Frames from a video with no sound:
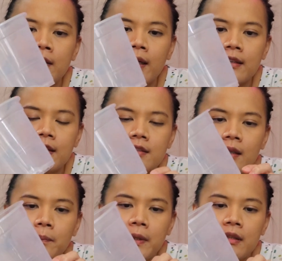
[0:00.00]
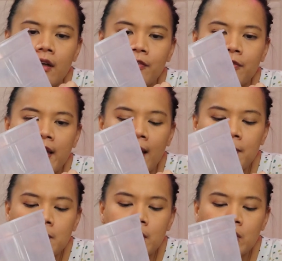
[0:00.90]
like there's a bit of
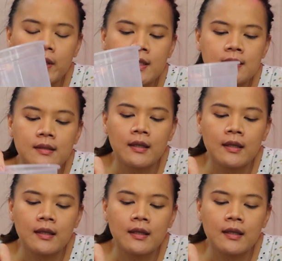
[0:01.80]
gap in between.